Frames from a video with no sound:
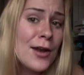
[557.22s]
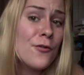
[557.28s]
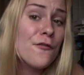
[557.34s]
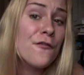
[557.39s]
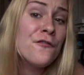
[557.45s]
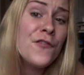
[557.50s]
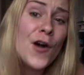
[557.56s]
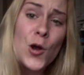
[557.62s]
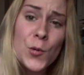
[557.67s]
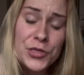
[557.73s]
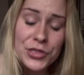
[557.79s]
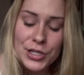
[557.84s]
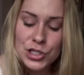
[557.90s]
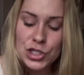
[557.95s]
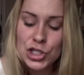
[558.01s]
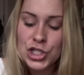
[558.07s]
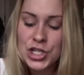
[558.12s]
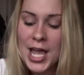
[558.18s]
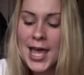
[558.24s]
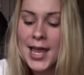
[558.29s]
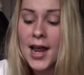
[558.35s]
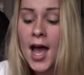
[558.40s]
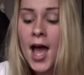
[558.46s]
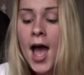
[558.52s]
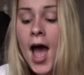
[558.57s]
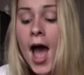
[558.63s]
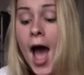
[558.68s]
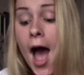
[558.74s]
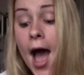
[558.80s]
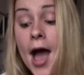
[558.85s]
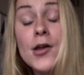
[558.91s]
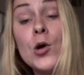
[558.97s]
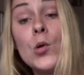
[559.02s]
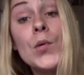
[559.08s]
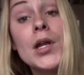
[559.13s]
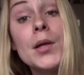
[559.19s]
I don't fuck with this shit.
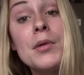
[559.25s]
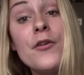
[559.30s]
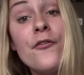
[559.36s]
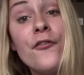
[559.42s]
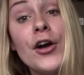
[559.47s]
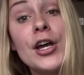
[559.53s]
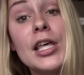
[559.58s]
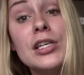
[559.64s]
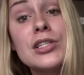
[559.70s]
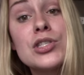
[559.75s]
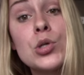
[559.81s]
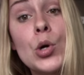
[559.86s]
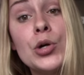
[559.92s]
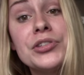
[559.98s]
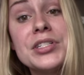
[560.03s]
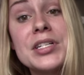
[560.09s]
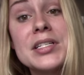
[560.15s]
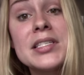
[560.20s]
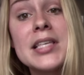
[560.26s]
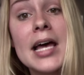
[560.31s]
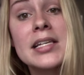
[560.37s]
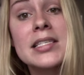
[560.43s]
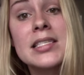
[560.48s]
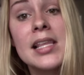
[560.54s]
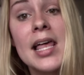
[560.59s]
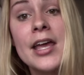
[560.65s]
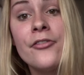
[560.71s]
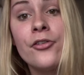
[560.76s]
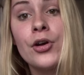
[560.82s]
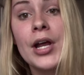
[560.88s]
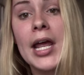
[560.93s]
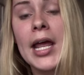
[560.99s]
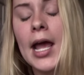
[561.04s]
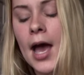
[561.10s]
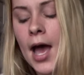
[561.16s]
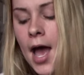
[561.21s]
I don't wanna be fucking sold into sex
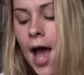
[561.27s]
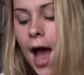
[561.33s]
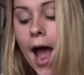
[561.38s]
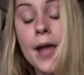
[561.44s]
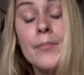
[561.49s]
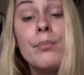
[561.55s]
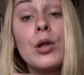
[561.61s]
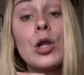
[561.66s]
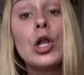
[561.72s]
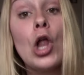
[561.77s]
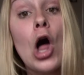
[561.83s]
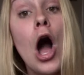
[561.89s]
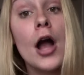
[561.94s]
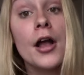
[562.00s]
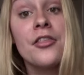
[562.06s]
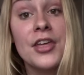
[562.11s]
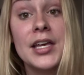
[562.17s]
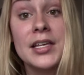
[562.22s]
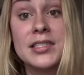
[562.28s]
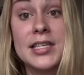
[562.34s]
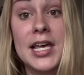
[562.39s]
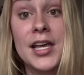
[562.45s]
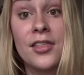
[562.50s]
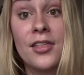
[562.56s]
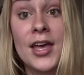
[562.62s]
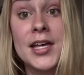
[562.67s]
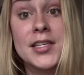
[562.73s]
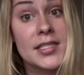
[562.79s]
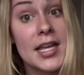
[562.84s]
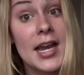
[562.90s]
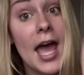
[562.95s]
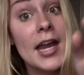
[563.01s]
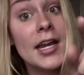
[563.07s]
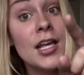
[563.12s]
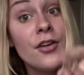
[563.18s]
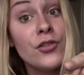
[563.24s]
slavery. I block things like this,
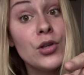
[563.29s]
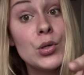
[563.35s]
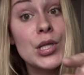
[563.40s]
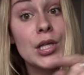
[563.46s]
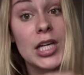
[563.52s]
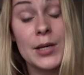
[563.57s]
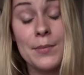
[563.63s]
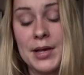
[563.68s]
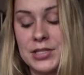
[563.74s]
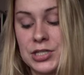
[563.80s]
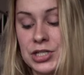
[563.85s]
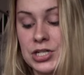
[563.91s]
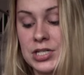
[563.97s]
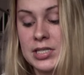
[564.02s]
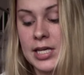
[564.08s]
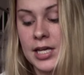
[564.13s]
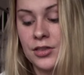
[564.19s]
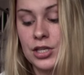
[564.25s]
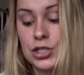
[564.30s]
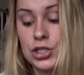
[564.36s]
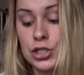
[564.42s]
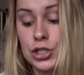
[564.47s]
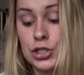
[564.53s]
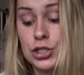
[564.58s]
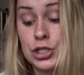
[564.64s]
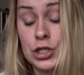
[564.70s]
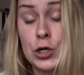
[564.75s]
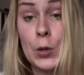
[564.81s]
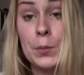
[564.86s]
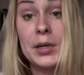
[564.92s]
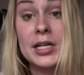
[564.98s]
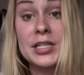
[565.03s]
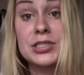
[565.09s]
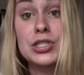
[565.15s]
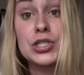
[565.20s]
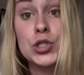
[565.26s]
and any of you that get messages like this should too,
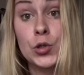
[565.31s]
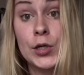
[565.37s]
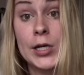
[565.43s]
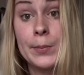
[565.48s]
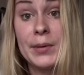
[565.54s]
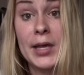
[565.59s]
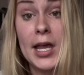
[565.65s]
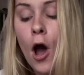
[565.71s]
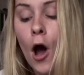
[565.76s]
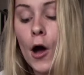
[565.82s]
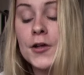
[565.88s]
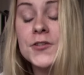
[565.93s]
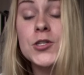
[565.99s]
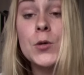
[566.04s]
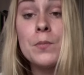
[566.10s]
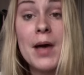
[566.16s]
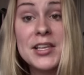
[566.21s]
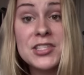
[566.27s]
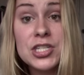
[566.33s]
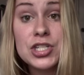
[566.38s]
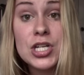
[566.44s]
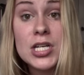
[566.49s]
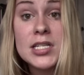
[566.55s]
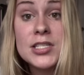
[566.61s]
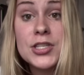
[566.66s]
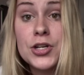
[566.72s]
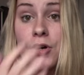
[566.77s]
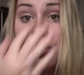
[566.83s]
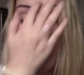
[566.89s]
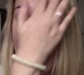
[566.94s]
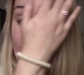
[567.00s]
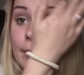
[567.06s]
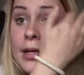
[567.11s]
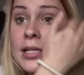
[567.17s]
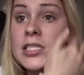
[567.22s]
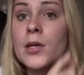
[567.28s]
because it's creepy. Also, messages that are
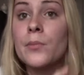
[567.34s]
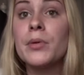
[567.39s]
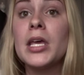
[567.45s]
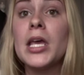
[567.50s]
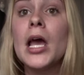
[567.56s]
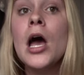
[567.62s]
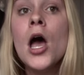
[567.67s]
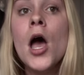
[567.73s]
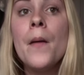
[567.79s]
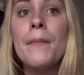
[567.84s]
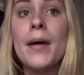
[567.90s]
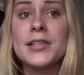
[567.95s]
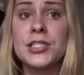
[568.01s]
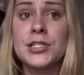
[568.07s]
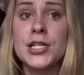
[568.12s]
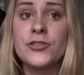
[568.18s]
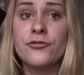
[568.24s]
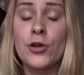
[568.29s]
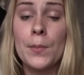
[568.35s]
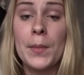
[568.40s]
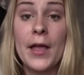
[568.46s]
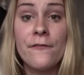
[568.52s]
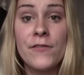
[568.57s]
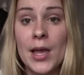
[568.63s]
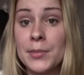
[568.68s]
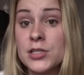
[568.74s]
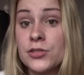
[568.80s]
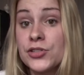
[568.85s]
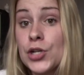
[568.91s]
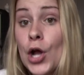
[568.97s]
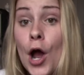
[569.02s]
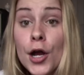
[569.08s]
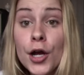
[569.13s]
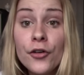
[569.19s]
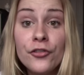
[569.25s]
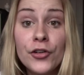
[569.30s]
claiming to be messages from like famous
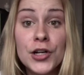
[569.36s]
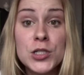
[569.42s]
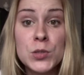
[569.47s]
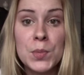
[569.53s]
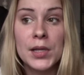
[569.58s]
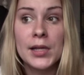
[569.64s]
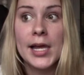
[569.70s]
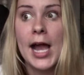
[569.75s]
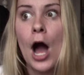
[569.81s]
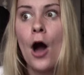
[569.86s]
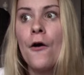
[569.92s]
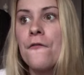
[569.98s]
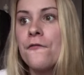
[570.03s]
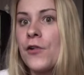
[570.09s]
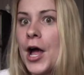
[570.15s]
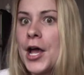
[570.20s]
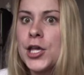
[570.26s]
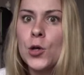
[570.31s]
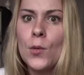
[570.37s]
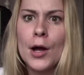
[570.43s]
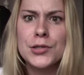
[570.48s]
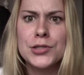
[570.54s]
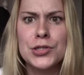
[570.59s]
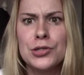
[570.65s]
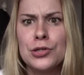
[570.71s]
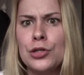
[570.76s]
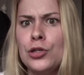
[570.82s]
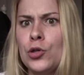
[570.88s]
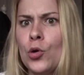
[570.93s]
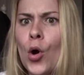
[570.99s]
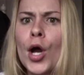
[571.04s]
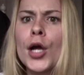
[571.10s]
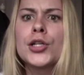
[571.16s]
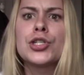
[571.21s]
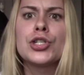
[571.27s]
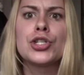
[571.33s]
photographers being like, I'll fly you out to New
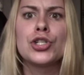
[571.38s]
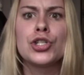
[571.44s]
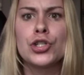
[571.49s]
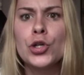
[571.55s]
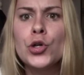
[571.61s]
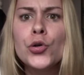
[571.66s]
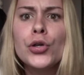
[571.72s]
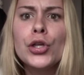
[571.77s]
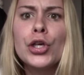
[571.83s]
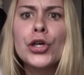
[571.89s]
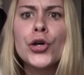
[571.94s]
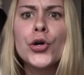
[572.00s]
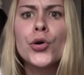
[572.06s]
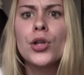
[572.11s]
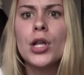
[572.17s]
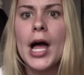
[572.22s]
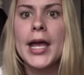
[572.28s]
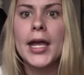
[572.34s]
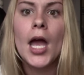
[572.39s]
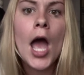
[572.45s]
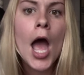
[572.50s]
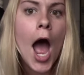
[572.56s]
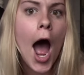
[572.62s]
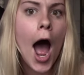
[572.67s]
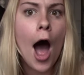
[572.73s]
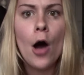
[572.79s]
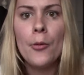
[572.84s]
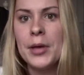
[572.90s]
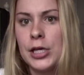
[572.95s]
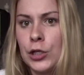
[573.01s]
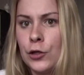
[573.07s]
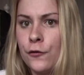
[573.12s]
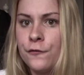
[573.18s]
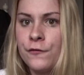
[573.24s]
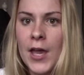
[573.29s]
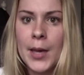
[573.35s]
York to shoot you, like I'll make
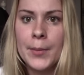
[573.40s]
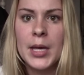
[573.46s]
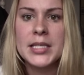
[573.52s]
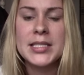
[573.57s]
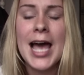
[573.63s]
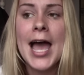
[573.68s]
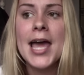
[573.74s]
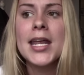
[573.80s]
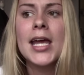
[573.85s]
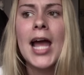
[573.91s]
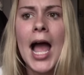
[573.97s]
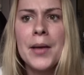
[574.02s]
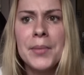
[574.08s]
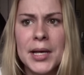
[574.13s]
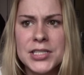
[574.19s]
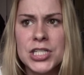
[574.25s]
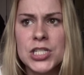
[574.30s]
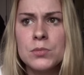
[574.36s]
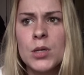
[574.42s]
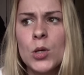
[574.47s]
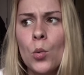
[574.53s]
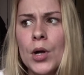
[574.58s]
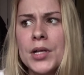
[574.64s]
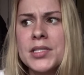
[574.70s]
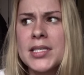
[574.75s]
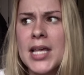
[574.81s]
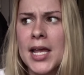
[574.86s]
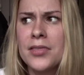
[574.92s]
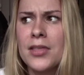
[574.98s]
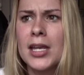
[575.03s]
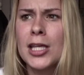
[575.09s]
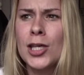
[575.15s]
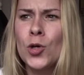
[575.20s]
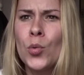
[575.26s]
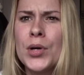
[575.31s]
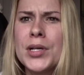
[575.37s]
you famous. I had a guy message me once saying
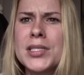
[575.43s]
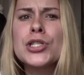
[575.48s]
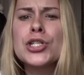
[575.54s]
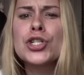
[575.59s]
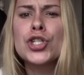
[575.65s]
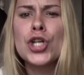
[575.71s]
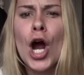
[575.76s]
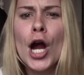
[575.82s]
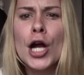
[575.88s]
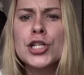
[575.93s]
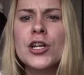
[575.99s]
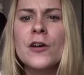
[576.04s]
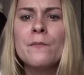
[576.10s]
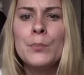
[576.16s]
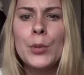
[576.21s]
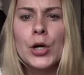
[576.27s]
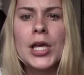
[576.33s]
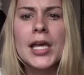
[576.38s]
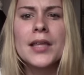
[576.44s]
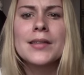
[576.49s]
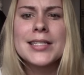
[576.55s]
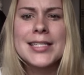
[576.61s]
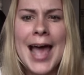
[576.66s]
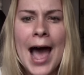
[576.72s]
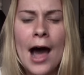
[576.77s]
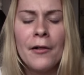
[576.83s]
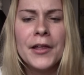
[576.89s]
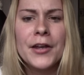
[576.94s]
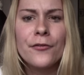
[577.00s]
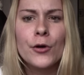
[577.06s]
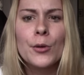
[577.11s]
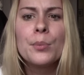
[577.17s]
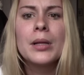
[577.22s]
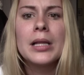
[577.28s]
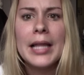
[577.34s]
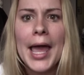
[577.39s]
that he was in charge of booking the talent
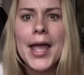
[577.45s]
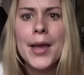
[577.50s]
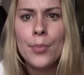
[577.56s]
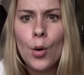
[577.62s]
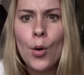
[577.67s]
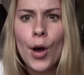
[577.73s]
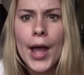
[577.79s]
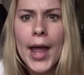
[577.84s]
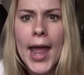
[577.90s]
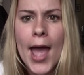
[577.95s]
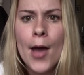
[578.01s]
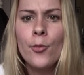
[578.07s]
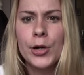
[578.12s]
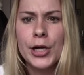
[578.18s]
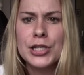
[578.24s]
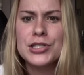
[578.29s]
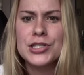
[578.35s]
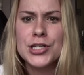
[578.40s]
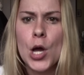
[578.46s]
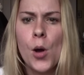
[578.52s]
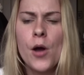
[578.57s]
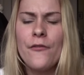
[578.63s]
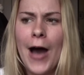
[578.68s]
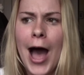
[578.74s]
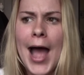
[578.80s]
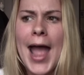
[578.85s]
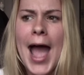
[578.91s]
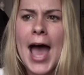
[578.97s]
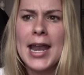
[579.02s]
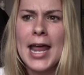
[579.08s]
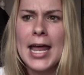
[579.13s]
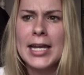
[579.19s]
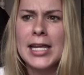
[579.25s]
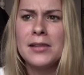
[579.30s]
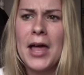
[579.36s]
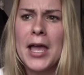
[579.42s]
for Playboy and wanted to know if I had
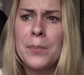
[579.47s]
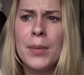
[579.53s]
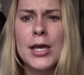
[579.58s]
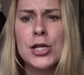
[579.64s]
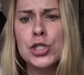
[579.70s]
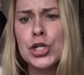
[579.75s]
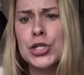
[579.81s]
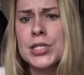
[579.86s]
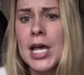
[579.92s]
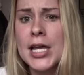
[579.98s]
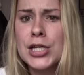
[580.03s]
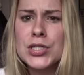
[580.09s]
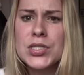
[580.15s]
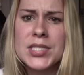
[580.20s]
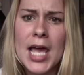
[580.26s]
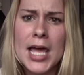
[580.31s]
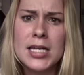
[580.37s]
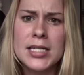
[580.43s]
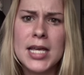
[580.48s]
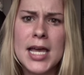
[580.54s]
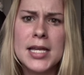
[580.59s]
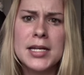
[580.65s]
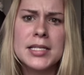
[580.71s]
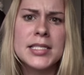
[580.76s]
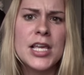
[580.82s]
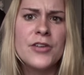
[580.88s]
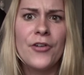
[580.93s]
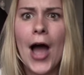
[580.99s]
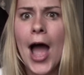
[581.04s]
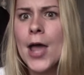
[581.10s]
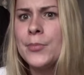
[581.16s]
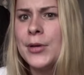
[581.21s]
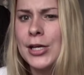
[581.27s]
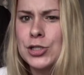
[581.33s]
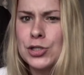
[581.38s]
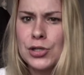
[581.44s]
any like pictures I could send in to see if I'd
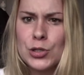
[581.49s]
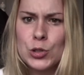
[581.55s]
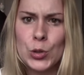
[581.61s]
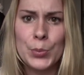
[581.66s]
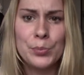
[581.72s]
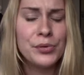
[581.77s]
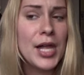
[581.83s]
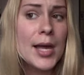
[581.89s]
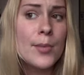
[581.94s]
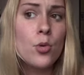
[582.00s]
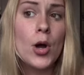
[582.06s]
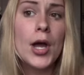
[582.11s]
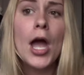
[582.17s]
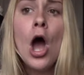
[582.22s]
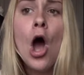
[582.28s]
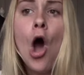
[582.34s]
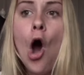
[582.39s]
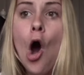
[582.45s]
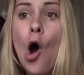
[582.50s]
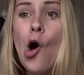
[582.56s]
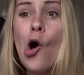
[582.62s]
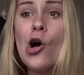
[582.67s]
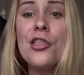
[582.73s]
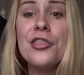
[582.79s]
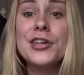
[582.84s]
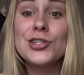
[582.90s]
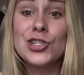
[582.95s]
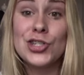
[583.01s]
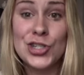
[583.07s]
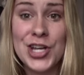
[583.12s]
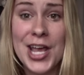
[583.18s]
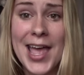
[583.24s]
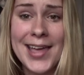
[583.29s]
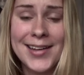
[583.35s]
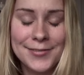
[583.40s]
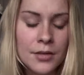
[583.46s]
be interested in doing Playboy. All this
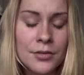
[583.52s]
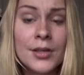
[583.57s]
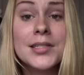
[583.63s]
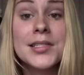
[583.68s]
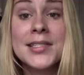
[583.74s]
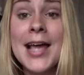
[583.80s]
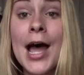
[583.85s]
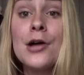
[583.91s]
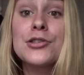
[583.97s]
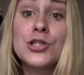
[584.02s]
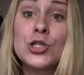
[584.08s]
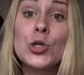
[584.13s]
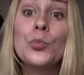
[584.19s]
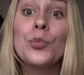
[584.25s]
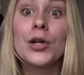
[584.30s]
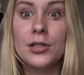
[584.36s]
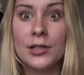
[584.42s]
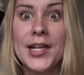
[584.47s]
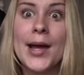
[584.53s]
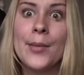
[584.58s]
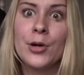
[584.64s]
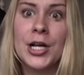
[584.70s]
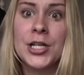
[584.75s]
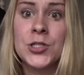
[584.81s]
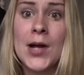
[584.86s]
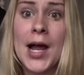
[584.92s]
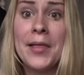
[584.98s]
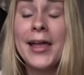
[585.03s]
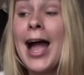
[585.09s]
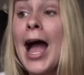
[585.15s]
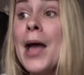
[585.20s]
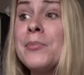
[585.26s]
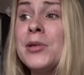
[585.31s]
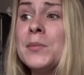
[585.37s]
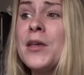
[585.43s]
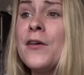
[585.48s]
shit that sounds super glamorous, right? Like
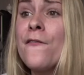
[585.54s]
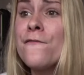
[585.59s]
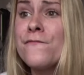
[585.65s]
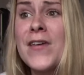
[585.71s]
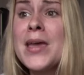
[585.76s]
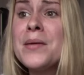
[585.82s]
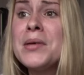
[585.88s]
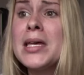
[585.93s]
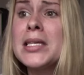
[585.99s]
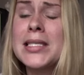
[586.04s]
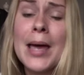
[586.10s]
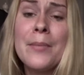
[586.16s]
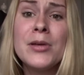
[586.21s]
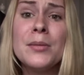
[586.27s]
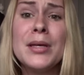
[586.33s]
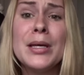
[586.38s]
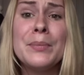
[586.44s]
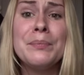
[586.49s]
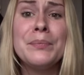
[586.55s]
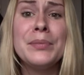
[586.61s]
I'm gonna be famous, I'm gonna be in